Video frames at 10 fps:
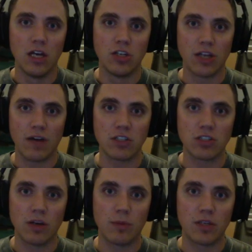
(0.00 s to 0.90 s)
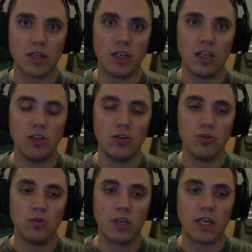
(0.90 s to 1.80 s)
JavaScript
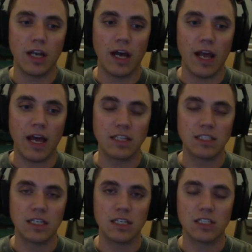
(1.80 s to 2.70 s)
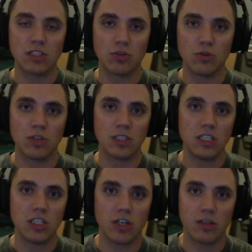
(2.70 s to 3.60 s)
you cannot access through the
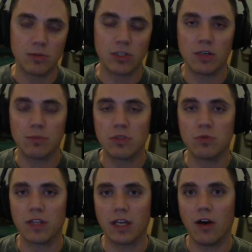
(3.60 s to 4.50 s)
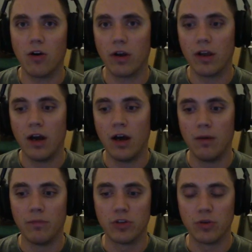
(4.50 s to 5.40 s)
C-sharp scripts without
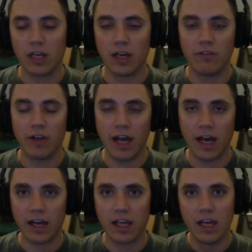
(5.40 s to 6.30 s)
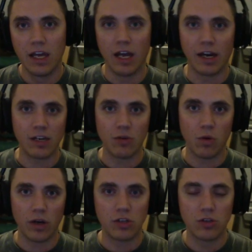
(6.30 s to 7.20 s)
um, doing kind of a hack. And I didn't
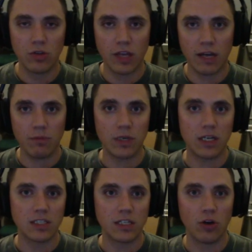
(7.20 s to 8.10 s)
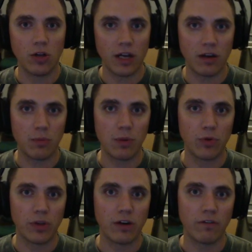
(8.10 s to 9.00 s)
want to do that because I know a lot of the
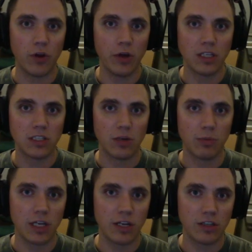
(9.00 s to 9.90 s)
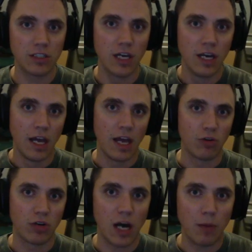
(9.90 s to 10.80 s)
people that are following these are beginners and it
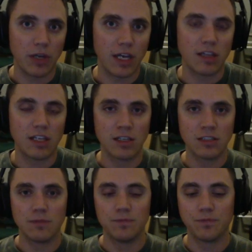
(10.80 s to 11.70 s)
would complicate things.